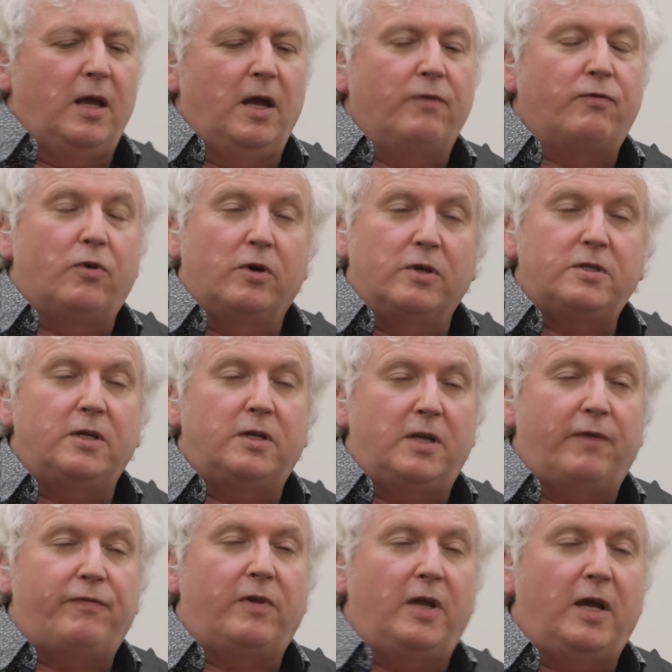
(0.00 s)
Of course, it
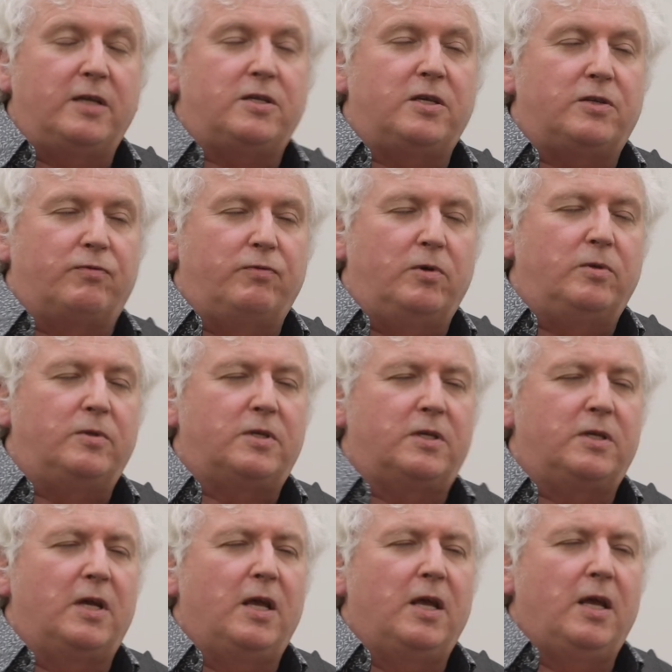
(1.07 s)
definitely has its
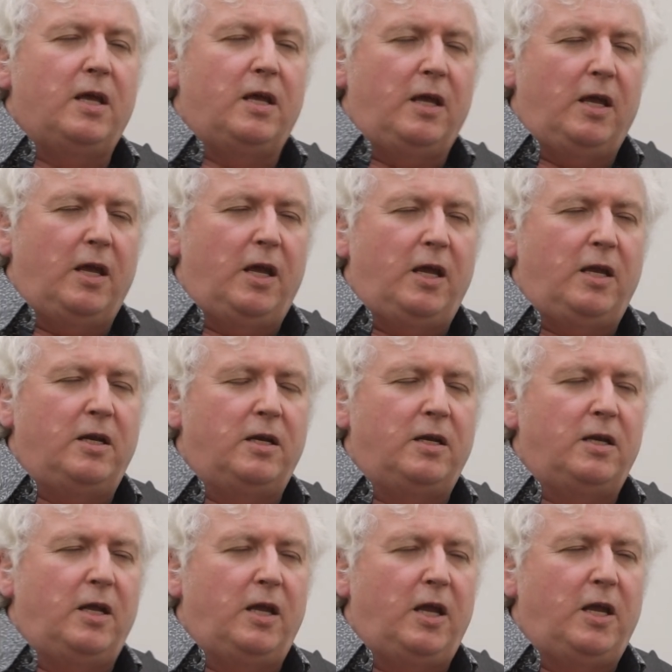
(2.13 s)
roots
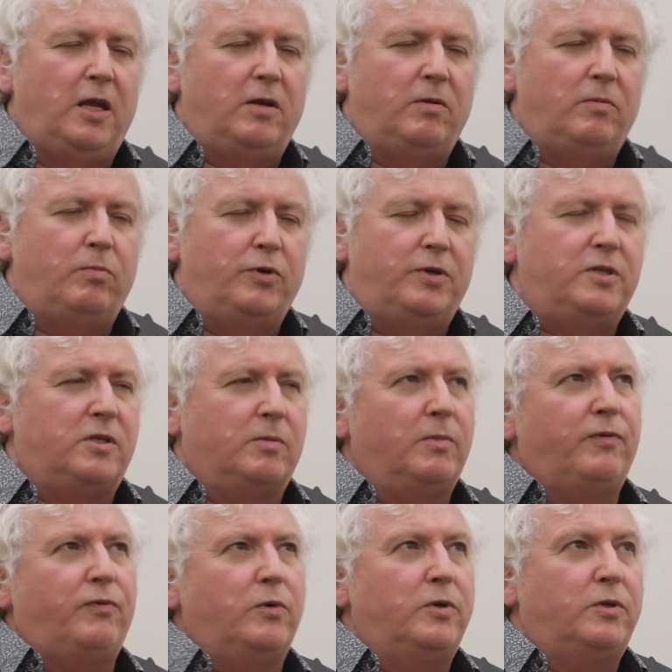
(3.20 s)
in in
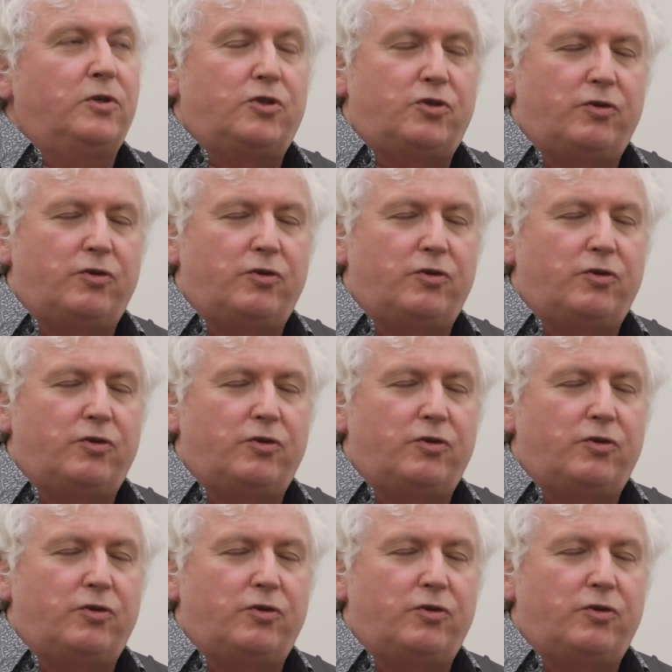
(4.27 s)
Buddhism. If you were to